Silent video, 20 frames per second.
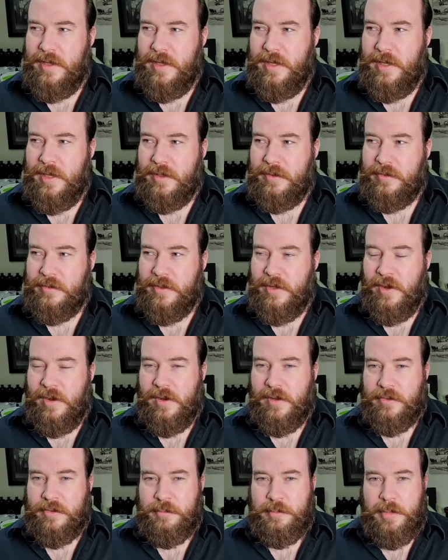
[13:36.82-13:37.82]
it's
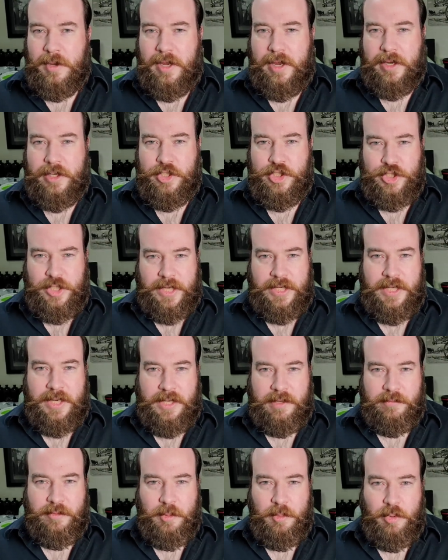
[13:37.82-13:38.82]
caused by
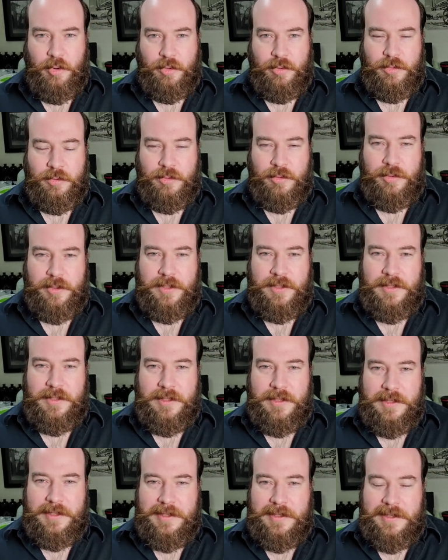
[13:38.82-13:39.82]
shaking of the Polaroid,
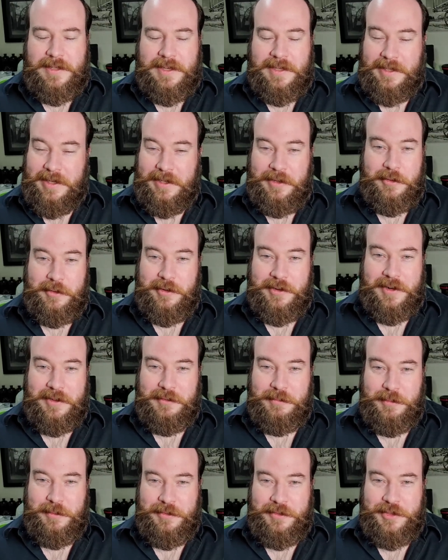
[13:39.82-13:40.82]
and I know you're
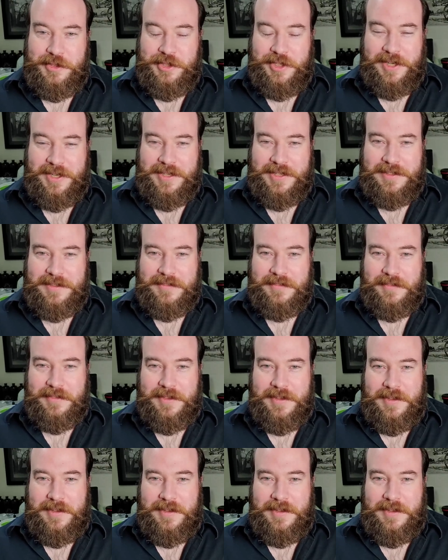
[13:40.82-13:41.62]
not supposed to shake it.